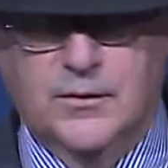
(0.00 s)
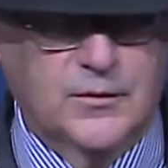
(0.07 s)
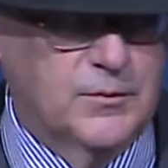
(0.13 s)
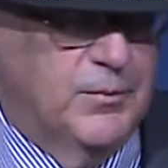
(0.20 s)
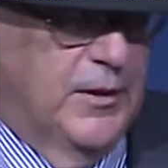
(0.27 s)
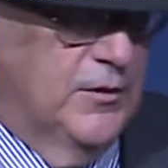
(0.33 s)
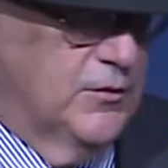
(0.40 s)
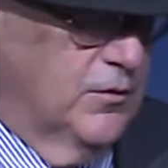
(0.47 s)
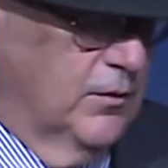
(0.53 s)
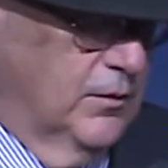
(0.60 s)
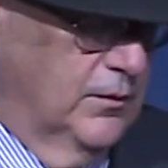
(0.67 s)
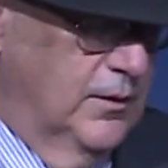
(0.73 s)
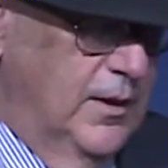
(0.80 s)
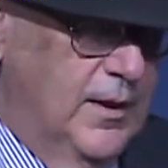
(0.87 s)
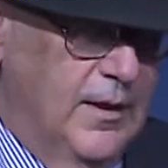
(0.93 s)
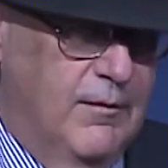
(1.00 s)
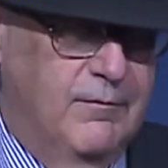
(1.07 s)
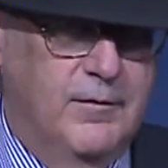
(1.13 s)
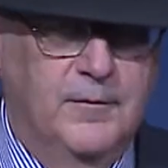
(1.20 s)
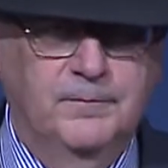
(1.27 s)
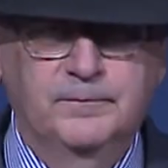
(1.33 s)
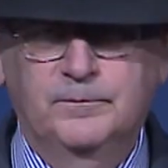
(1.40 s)
a speech you could give.
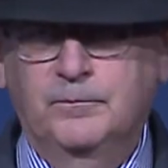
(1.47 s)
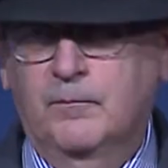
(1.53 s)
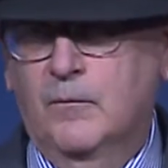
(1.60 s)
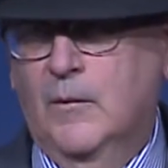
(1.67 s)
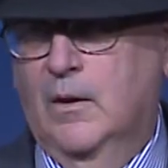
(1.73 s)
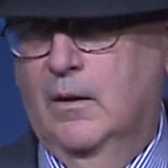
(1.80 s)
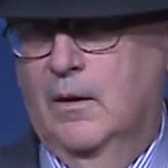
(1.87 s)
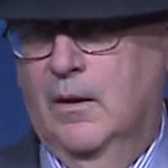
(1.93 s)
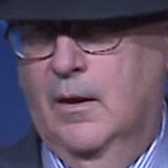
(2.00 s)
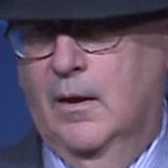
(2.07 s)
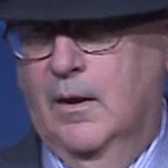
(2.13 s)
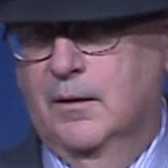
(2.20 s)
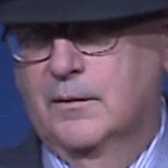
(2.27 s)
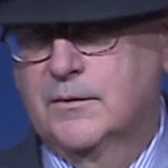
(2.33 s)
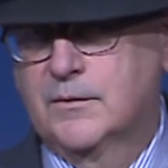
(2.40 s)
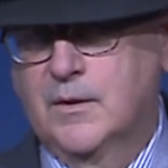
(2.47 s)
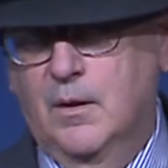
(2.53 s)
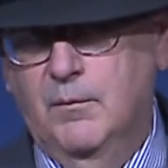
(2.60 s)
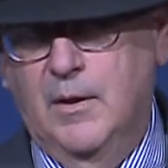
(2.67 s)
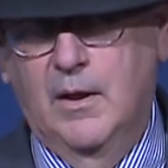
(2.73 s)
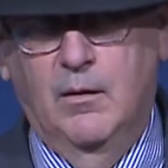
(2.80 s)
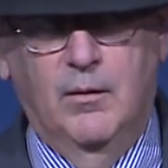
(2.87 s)
And
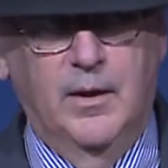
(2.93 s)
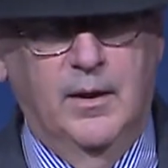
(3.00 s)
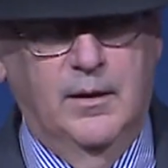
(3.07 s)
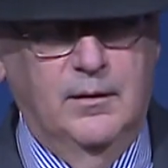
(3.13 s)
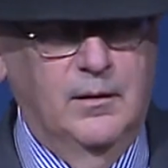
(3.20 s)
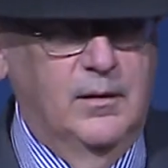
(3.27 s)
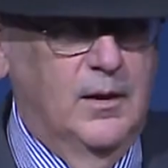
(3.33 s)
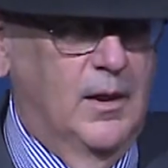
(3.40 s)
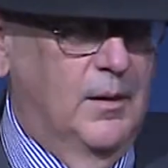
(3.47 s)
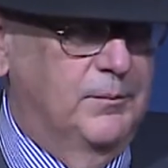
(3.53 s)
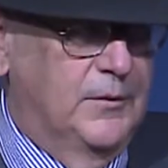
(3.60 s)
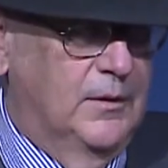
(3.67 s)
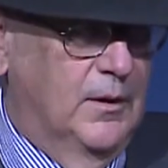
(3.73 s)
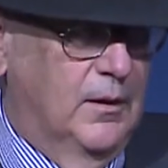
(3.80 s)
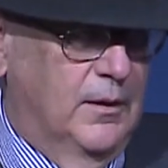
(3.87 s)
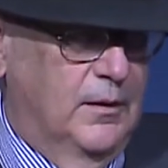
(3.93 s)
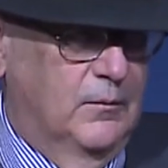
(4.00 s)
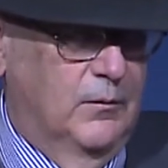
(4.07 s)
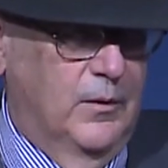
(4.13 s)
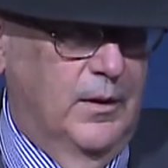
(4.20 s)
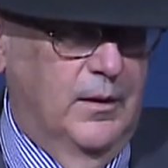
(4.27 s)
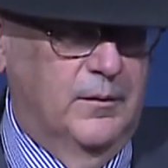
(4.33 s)
somehow I ended up dealing
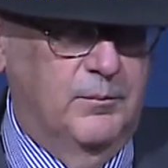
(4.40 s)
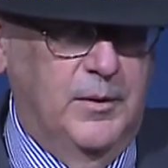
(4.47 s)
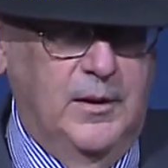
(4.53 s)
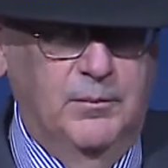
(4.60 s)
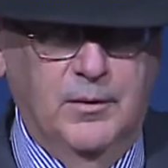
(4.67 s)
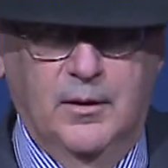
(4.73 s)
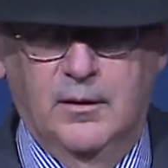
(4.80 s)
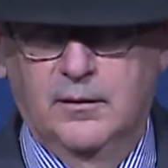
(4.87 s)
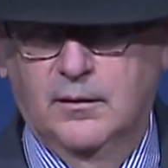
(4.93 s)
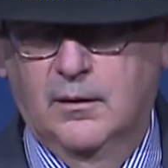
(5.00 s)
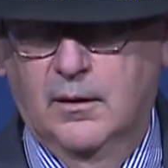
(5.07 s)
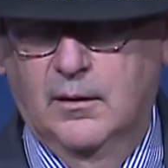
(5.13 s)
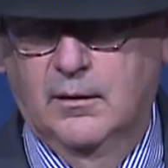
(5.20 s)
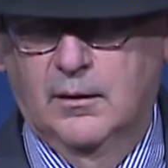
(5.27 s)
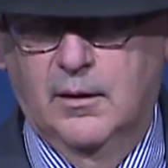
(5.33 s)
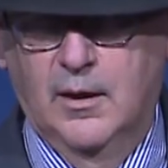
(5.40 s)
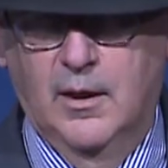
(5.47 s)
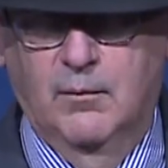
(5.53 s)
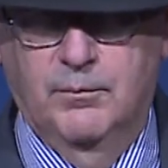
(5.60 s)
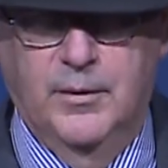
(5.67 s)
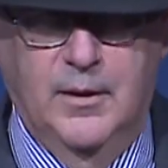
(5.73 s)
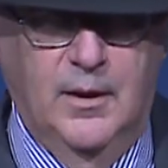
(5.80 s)
with people in the
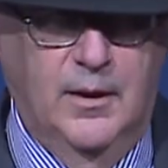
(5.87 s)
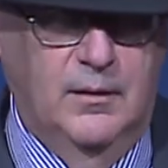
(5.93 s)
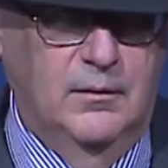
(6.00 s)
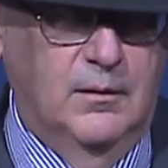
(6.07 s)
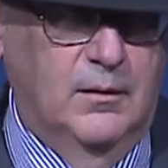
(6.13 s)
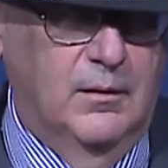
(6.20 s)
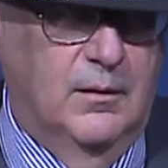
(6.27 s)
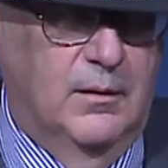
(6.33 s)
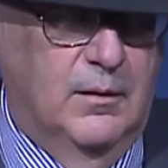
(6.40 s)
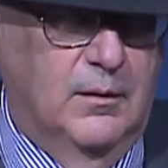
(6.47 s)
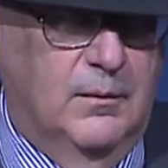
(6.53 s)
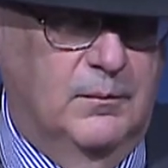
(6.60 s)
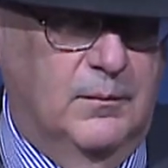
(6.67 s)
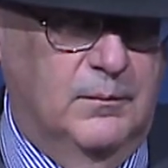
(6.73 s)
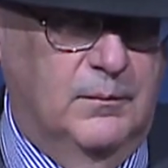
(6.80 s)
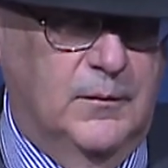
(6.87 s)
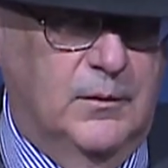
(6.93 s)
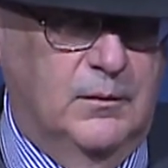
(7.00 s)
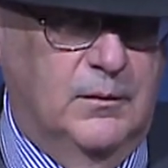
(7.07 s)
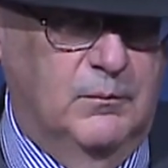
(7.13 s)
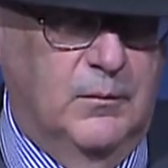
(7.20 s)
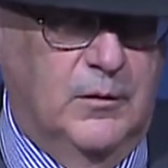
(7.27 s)
campaign,
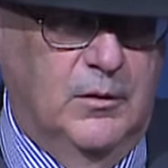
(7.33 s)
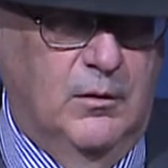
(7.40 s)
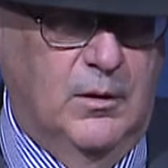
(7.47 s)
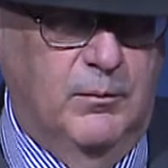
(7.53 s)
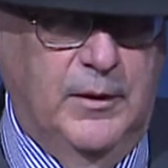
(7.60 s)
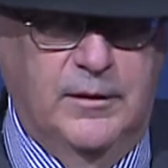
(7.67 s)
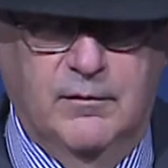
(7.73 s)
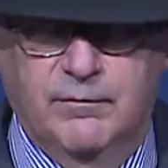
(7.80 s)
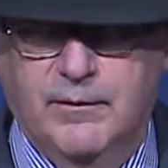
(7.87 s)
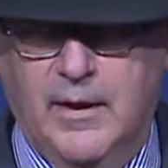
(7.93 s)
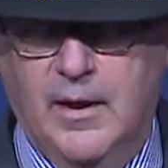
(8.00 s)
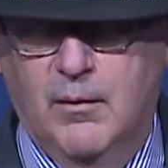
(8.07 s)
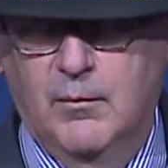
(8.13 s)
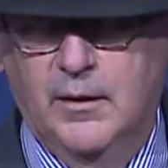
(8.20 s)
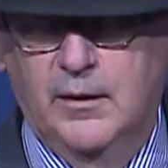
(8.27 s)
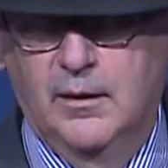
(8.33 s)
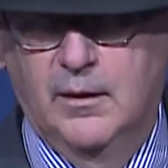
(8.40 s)
notably the family